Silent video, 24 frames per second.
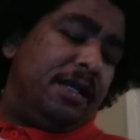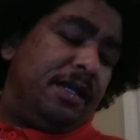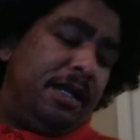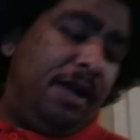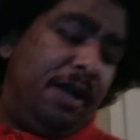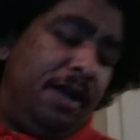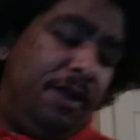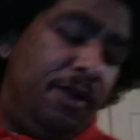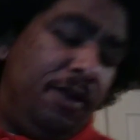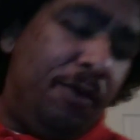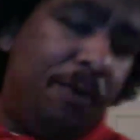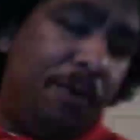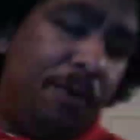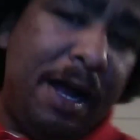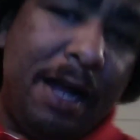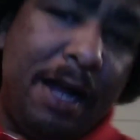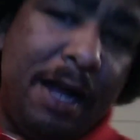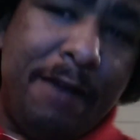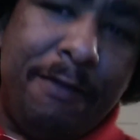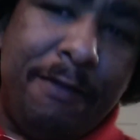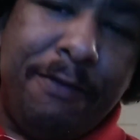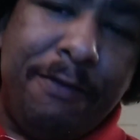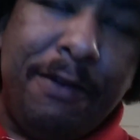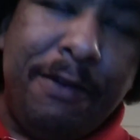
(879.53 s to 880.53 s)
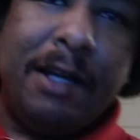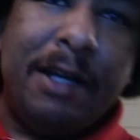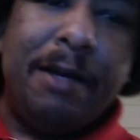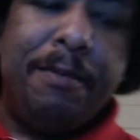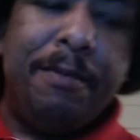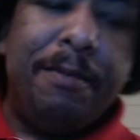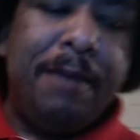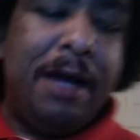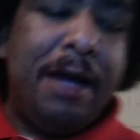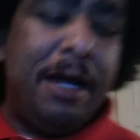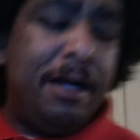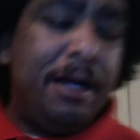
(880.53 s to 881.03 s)
I don't know why the fuck
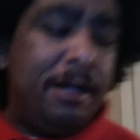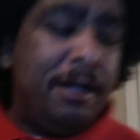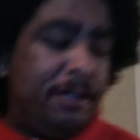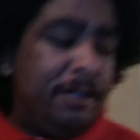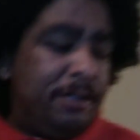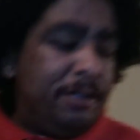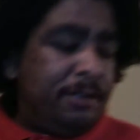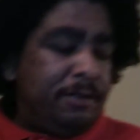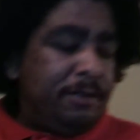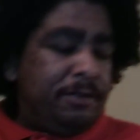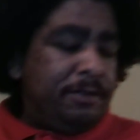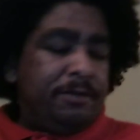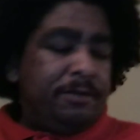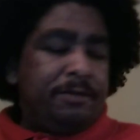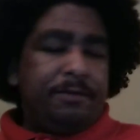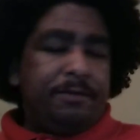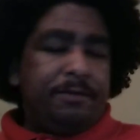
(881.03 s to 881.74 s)
am I uh